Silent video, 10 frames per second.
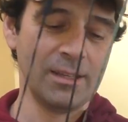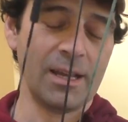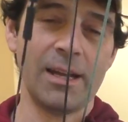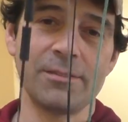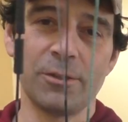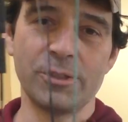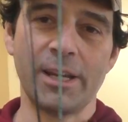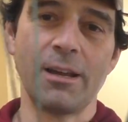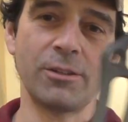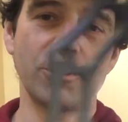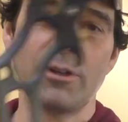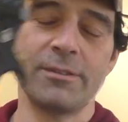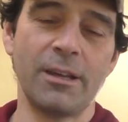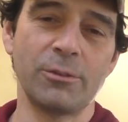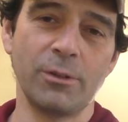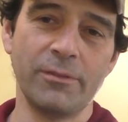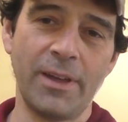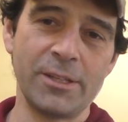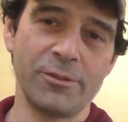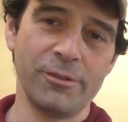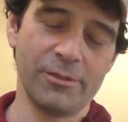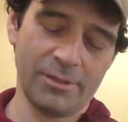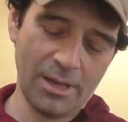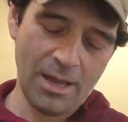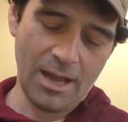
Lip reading: Guys, go check out Sean's Outdoor Adventures.